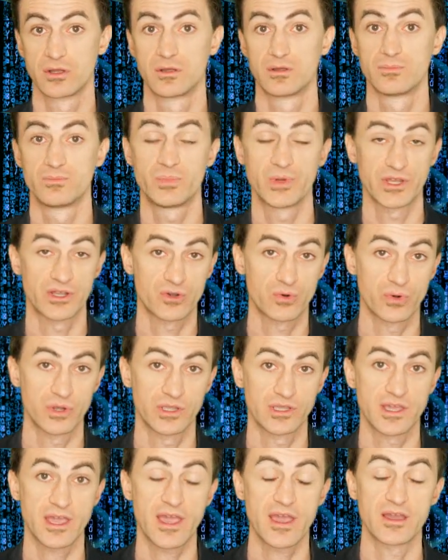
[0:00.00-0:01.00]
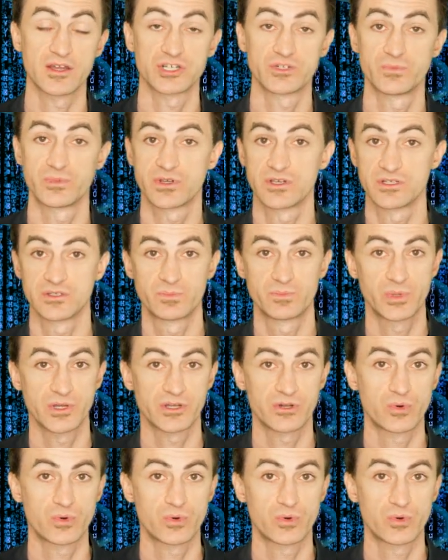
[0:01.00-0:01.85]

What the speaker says: Bitcoin Cash, because Bitcoin